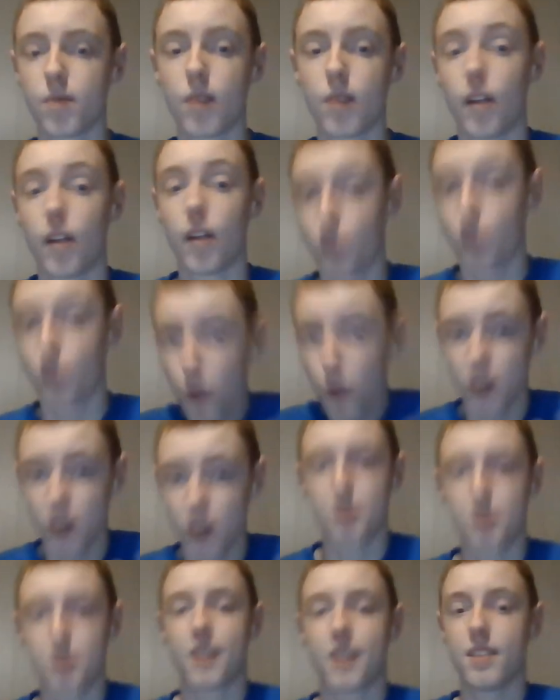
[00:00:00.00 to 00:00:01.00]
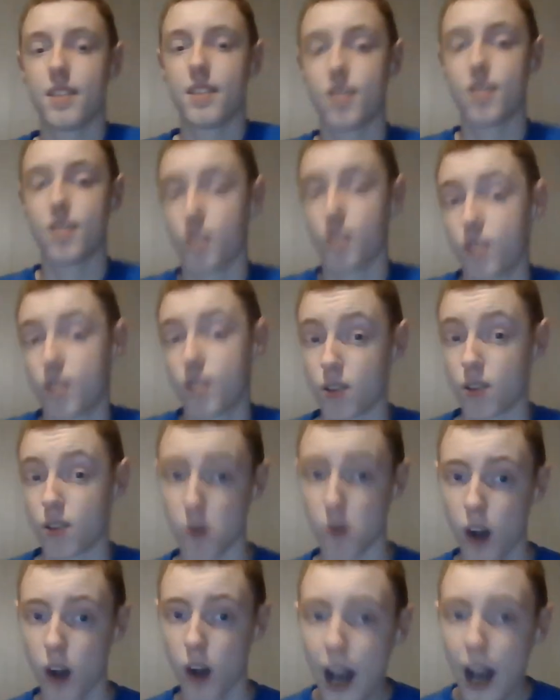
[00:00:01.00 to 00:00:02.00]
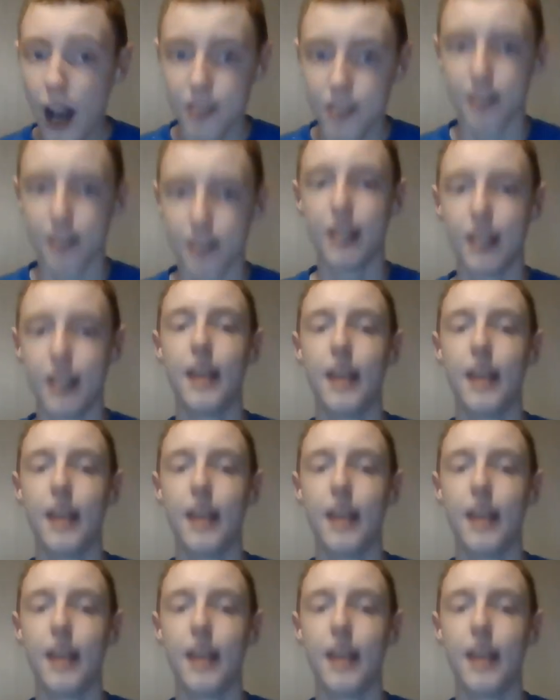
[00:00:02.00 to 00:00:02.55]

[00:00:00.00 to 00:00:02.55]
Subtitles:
afford it because it's just so costly.